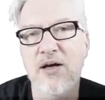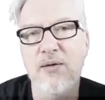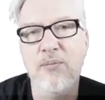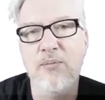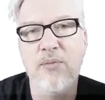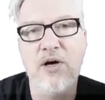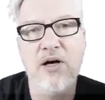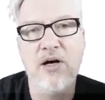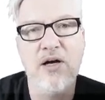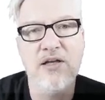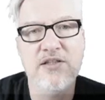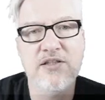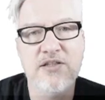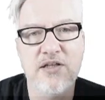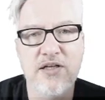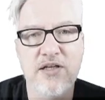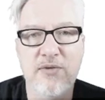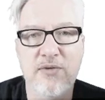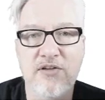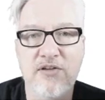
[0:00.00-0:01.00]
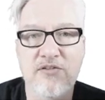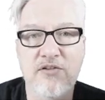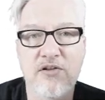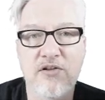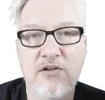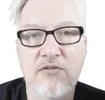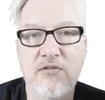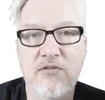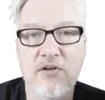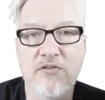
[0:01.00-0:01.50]
my time at the
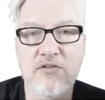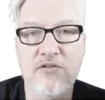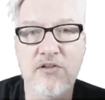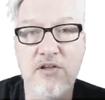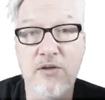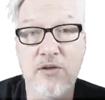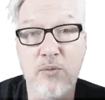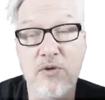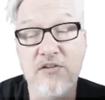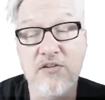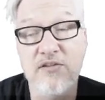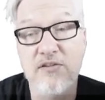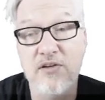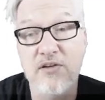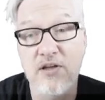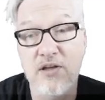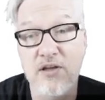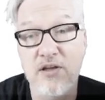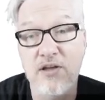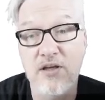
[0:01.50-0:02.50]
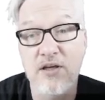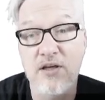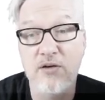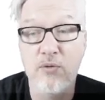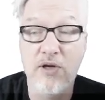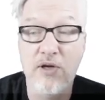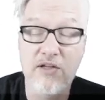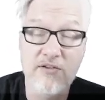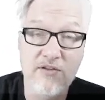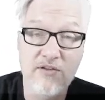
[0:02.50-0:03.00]
university with
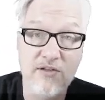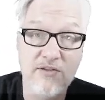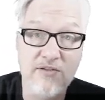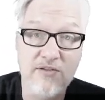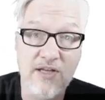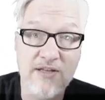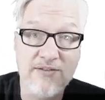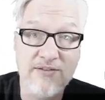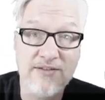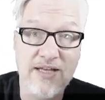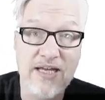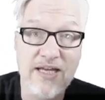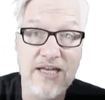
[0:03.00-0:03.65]
great success.